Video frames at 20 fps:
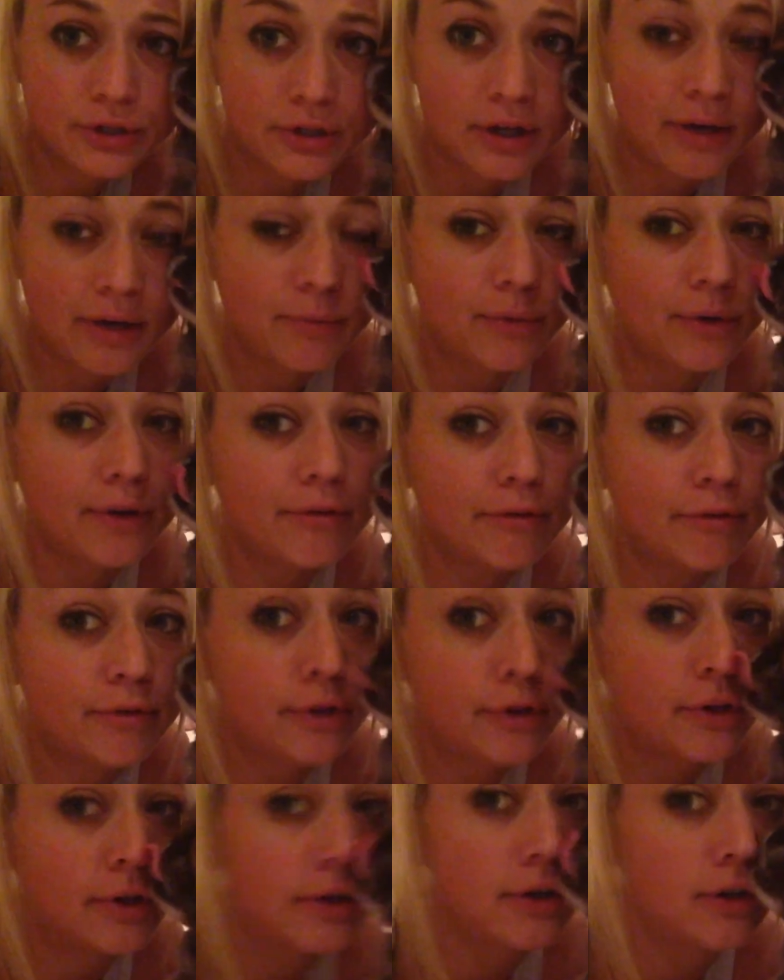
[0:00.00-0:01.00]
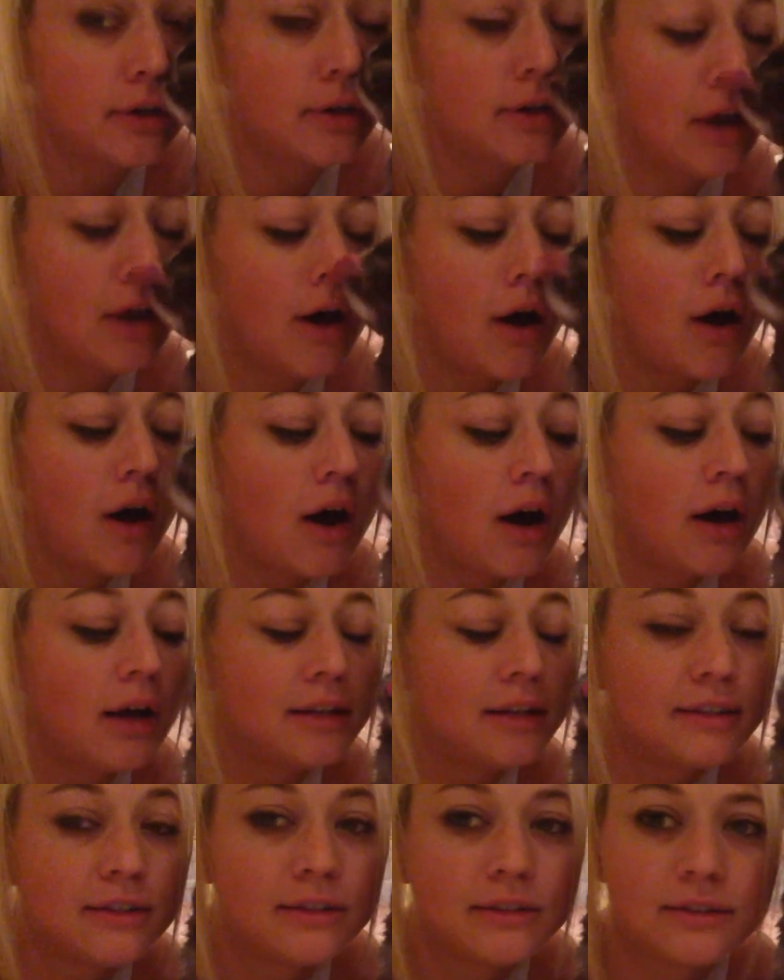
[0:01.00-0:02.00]
I love her.
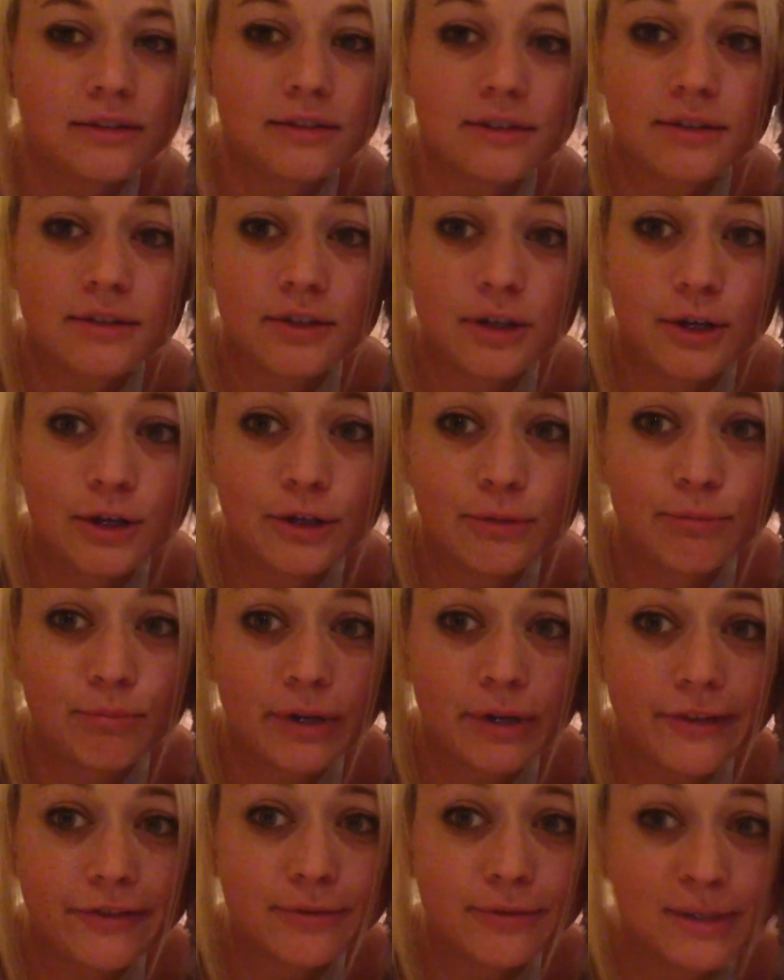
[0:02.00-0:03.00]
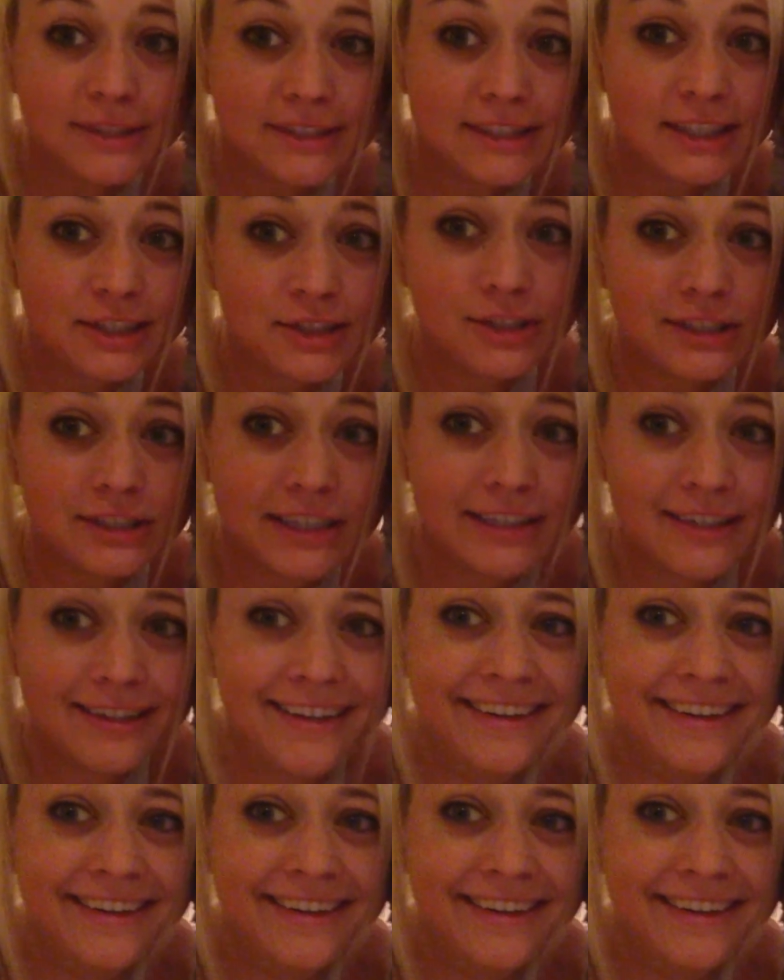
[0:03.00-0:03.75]
Her breath smells like shit.